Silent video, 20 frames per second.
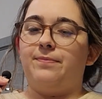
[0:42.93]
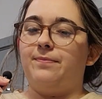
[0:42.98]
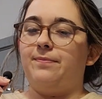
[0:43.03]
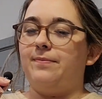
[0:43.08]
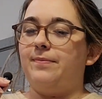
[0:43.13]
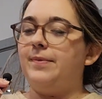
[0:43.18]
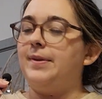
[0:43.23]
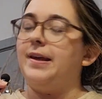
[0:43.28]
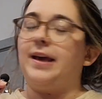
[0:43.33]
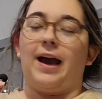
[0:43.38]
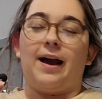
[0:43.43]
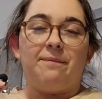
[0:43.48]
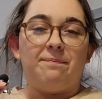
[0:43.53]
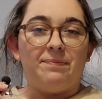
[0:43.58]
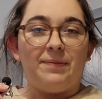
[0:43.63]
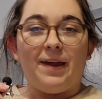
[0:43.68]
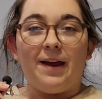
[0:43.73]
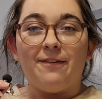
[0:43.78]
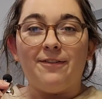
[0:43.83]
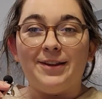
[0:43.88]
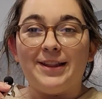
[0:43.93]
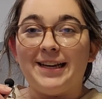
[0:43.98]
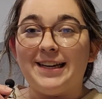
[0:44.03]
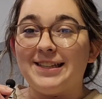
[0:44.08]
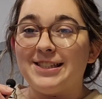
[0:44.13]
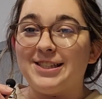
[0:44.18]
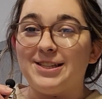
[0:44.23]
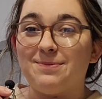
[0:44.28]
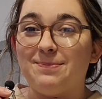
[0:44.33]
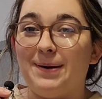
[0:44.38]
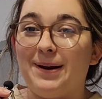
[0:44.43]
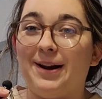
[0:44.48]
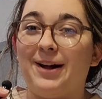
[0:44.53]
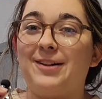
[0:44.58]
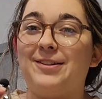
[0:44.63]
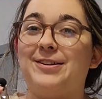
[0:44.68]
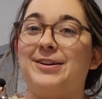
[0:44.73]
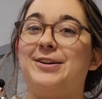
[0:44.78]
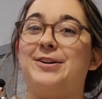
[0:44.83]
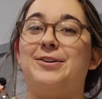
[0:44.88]
yeah, everything has just been a
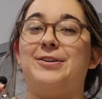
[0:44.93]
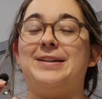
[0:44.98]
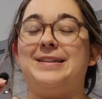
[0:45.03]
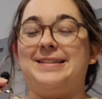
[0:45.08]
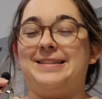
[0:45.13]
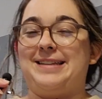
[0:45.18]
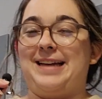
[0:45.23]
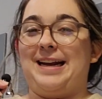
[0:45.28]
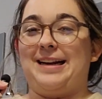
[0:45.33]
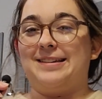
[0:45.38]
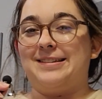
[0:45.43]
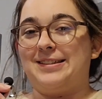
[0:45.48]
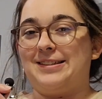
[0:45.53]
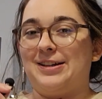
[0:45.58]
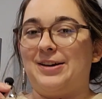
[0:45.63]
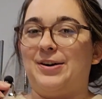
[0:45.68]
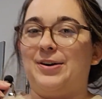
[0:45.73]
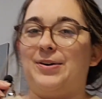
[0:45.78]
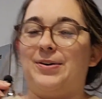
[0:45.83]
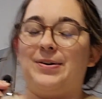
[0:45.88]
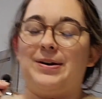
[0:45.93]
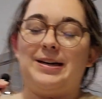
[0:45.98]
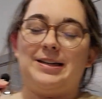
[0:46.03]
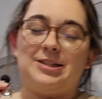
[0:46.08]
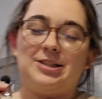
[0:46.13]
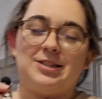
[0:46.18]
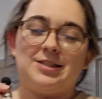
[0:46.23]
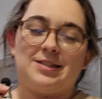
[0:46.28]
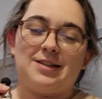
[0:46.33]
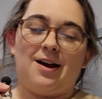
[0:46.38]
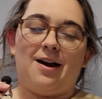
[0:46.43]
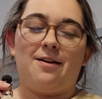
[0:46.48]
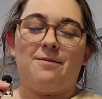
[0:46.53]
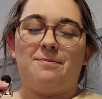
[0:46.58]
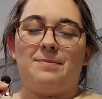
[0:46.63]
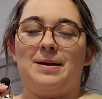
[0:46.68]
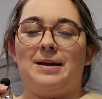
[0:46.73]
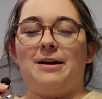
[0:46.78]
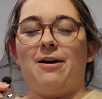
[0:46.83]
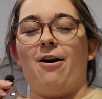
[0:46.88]
little insane. So it's just gotten
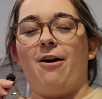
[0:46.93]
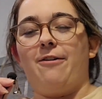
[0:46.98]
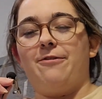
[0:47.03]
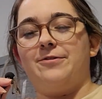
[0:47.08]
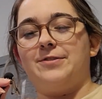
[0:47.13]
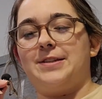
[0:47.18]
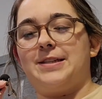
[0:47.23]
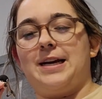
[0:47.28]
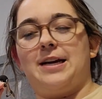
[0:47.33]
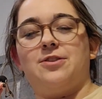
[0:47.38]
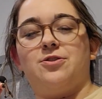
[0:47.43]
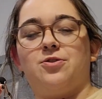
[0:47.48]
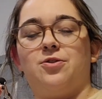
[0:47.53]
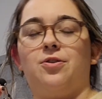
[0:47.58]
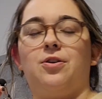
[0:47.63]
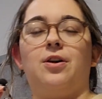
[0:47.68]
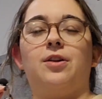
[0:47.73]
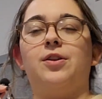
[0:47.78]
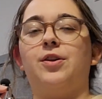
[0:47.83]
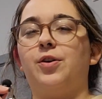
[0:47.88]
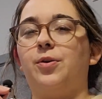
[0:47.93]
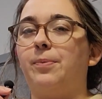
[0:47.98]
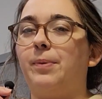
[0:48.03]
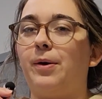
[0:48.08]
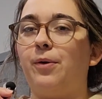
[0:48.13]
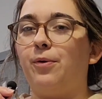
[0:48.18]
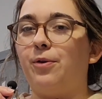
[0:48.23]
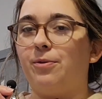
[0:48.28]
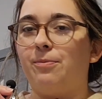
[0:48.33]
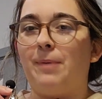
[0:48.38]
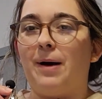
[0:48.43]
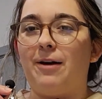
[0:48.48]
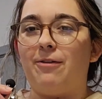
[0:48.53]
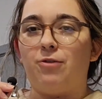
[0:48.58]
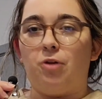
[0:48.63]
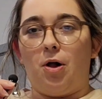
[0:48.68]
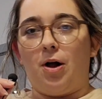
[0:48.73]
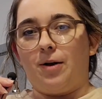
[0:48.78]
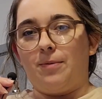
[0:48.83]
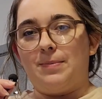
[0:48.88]
me off schedule a little bit with my
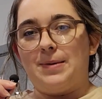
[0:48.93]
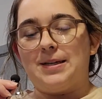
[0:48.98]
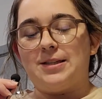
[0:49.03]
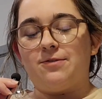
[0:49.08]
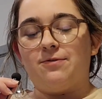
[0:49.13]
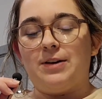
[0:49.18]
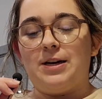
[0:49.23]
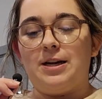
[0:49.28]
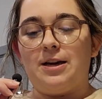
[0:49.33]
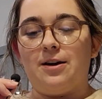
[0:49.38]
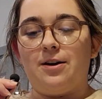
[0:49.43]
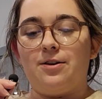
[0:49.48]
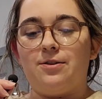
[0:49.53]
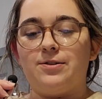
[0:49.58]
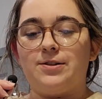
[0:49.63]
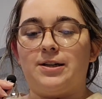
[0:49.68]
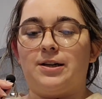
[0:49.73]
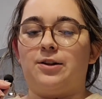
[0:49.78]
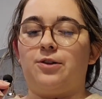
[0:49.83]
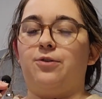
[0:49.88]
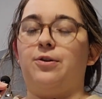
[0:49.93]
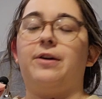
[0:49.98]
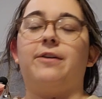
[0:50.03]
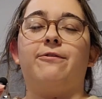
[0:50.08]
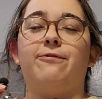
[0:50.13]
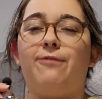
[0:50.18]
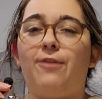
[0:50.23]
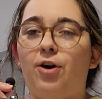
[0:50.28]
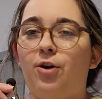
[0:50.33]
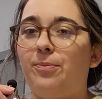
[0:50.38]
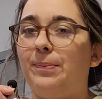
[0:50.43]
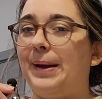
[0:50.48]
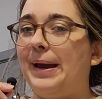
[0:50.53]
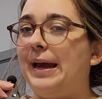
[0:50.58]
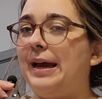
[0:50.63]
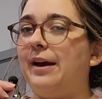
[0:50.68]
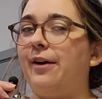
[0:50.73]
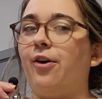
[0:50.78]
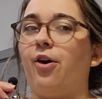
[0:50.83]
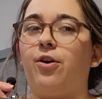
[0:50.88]
Vlogmas videos, including
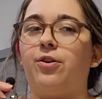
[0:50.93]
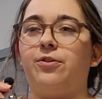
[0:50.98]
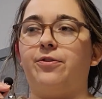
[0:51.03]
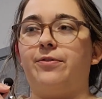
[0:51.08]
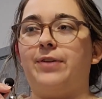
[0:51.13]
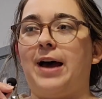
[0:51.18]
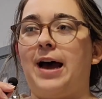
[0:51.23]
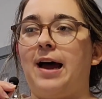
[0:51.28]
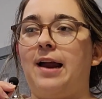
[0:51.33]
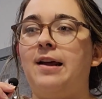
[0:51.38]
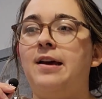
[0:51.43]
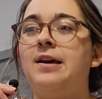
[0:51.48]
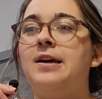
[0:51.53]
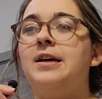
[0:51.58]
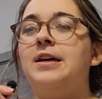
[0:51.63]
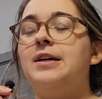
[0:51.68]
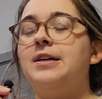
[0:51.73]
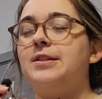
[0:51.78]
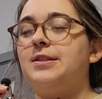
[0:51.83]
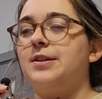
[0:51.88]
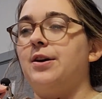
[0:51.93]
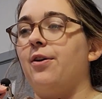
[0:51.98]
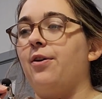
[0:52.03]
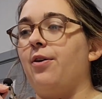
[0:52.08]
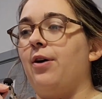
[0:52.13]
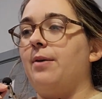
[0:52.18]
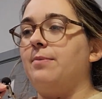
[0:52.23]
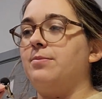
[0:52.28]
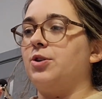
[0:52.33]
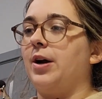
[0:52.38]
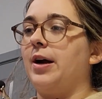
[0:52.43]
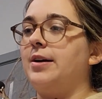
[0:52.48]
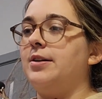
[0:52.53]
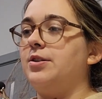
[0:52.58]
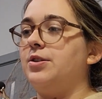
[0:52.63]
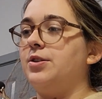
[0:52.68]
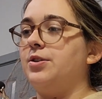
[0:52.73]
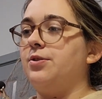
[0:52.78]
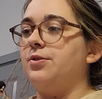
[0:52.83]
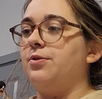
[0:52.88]
filming and all of that. So I'm trying
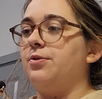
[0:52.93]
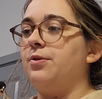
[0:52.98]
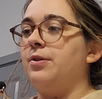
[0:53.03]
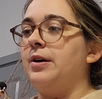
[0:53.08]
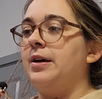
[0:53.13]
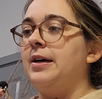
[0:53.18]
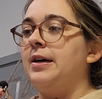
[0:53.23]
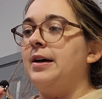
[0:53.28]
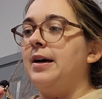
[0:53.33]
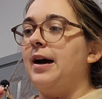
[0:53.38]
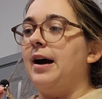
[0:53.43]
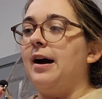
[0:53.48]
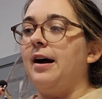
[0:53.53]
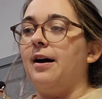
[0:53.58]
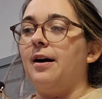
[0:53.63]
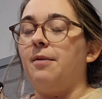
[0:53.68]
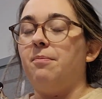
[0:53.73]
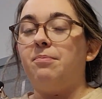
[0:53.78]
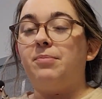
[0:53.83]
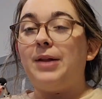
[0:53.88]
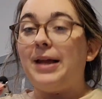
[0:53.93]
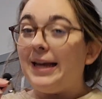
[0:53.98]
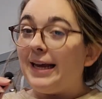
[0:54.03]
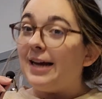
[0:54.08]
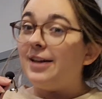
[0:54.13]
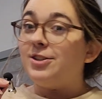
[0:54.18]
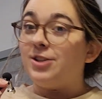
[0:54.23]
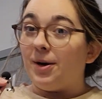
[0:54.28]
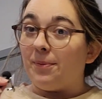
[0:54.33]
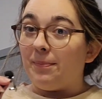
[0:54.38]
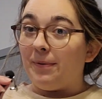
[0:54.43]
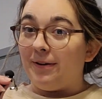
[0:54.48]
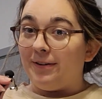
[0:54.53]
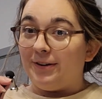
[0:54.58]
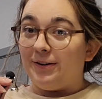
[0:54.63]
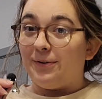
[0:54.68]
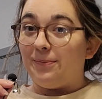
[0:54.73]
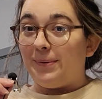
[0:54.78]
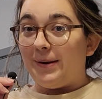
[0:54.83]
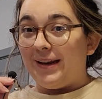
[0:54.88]
to play catch up a
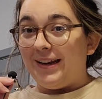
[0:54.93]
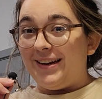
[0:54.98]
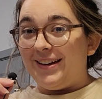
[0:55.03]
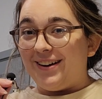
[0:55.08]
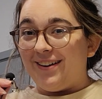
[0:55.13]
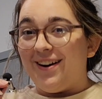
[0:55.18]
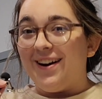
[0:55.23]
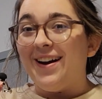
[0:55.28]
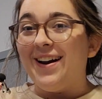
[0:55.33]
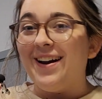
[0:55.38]
little bit here,